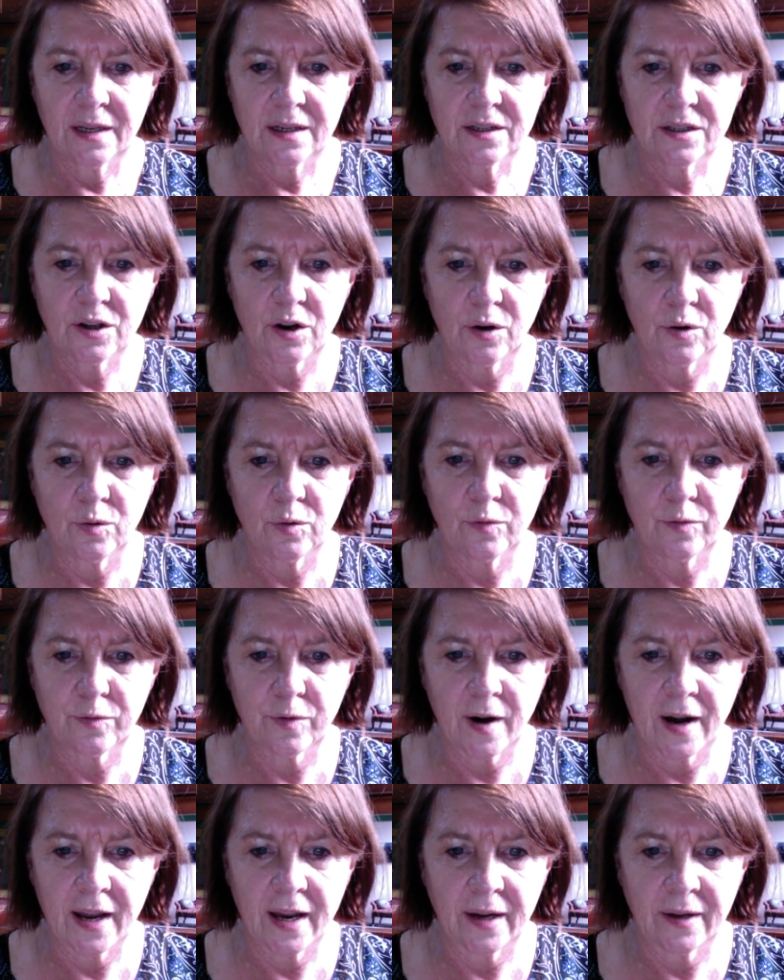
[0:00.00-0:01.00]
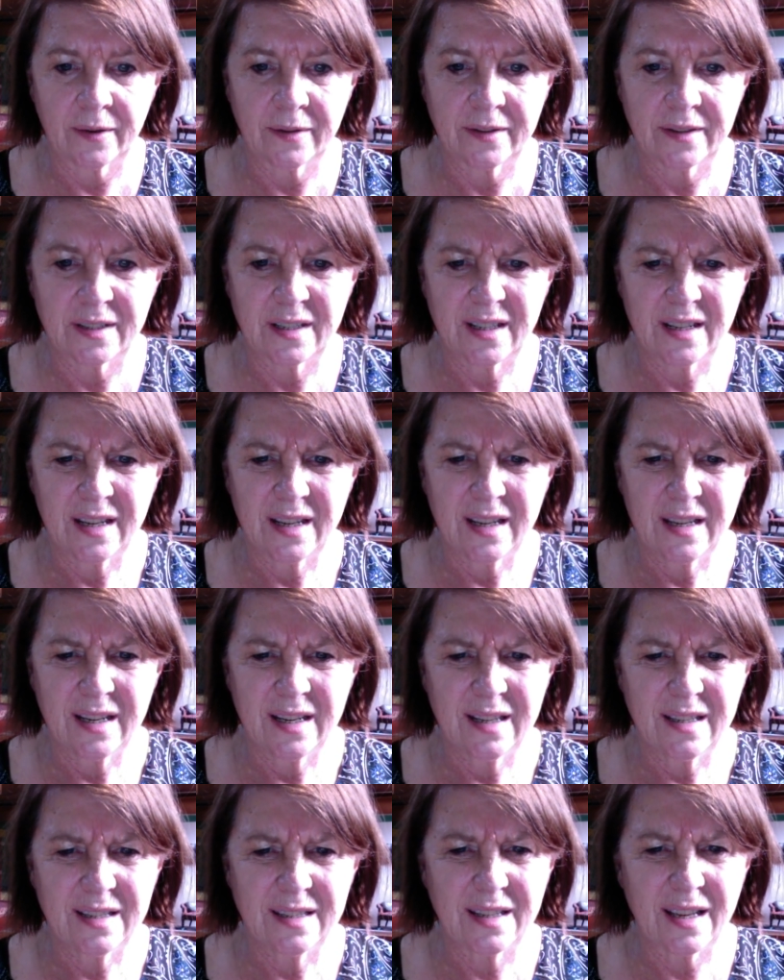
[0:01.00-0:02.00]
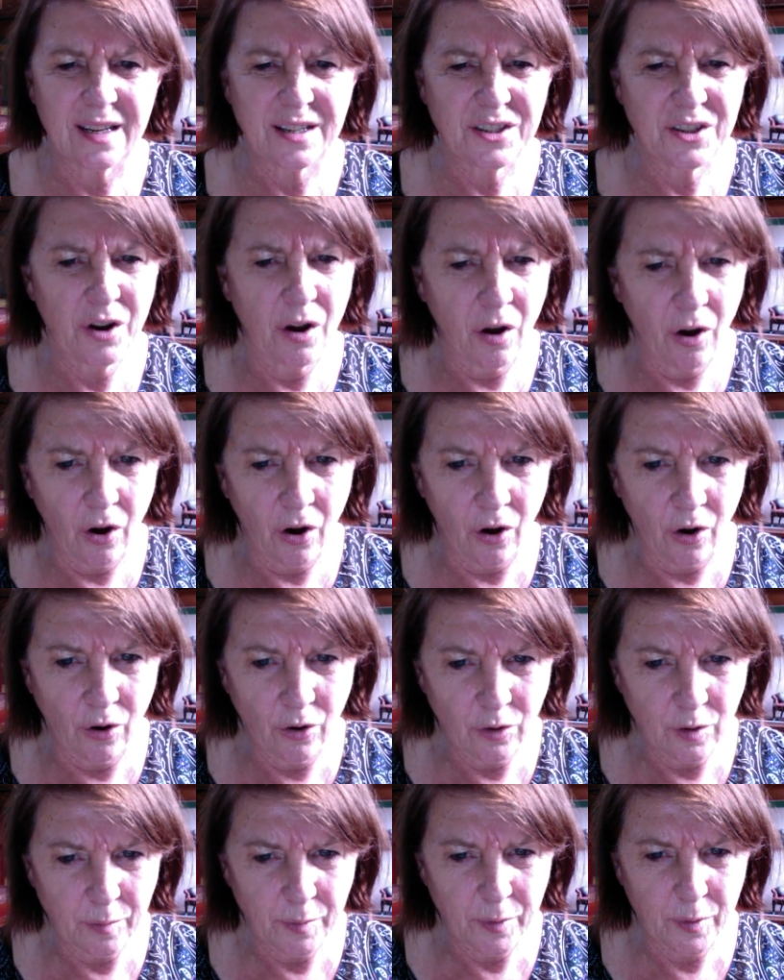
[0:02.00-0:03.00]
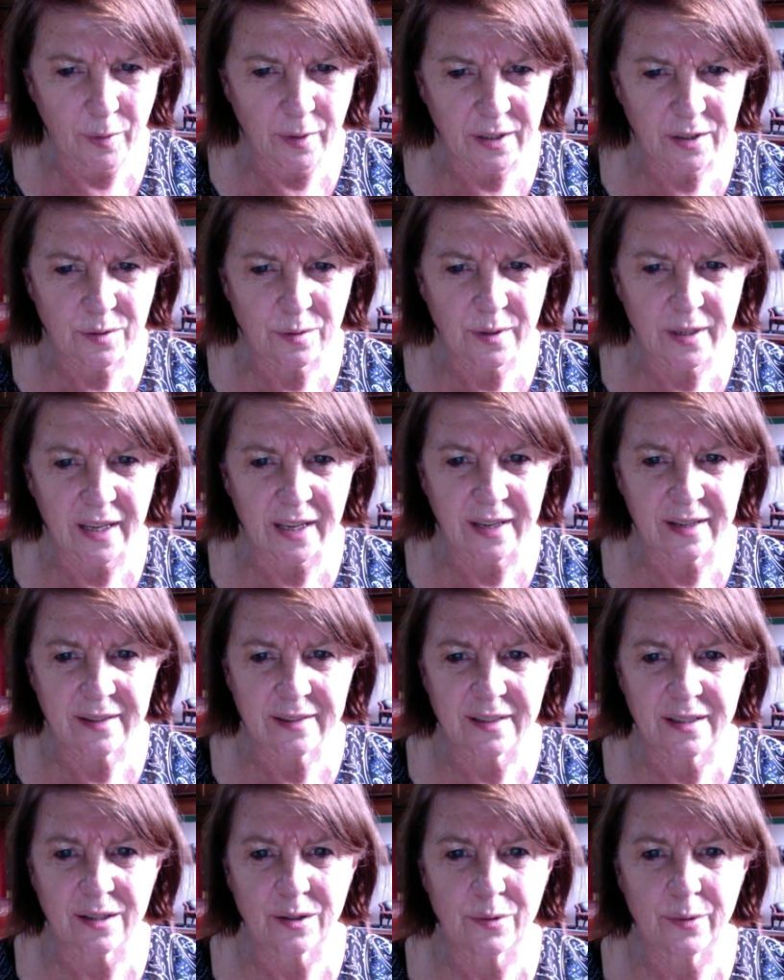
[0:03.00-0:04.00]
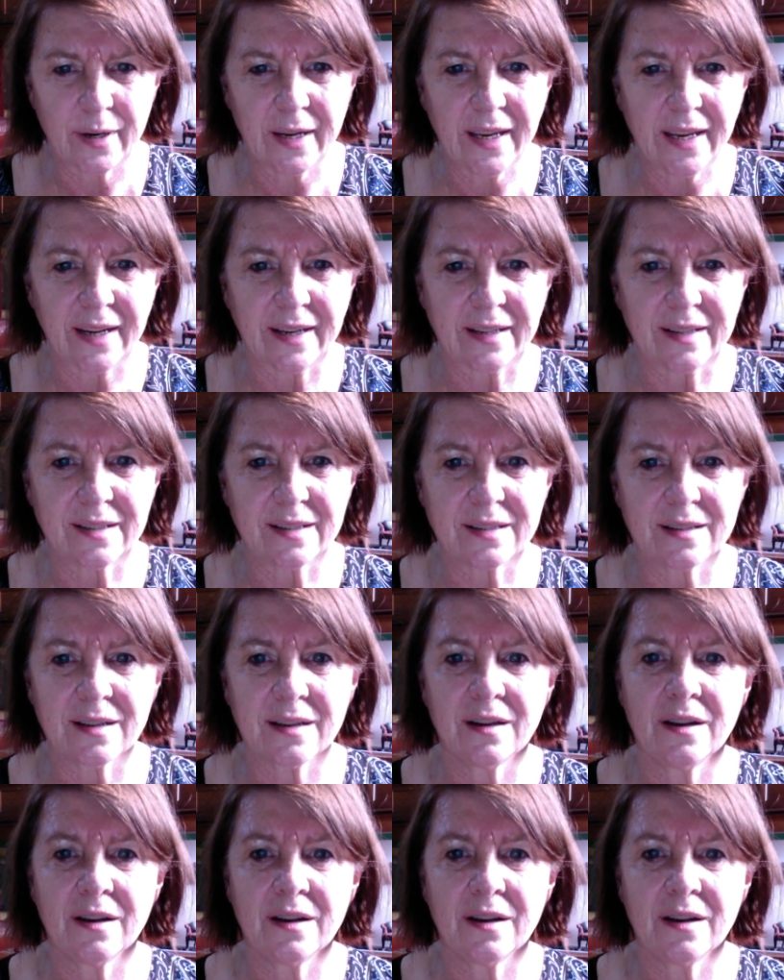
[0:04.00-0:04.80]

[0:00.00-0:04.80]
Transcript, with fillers: Toll frowned. Such horrible little kings and queens.